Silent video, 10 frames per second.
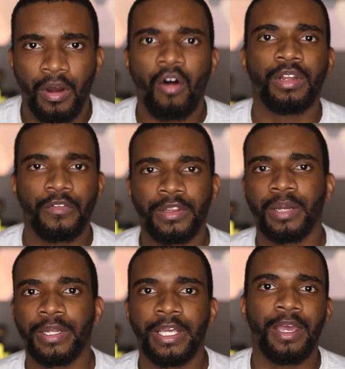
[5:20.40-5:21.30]
Only for
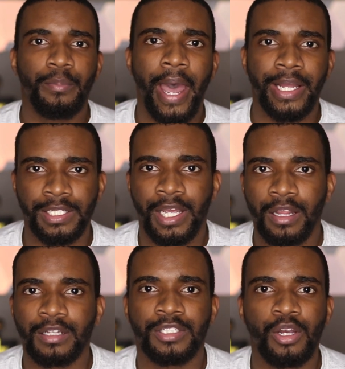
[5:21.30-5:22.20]
them to get back
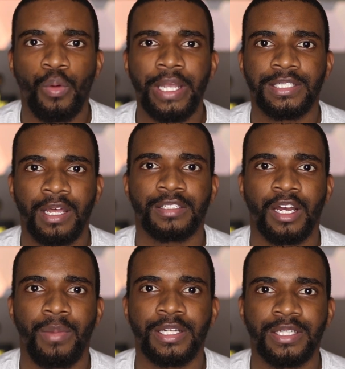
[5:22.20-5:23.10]
together two weeks later
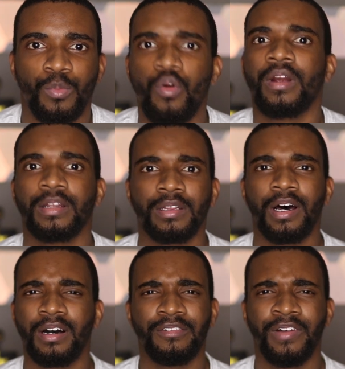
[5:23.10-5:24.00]
talking about some we're in
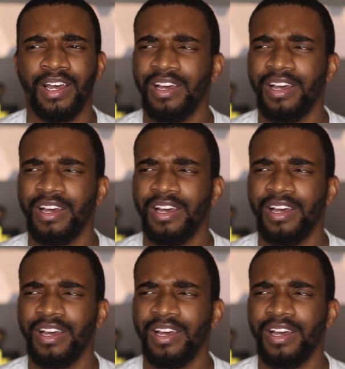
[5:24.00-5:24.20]
love.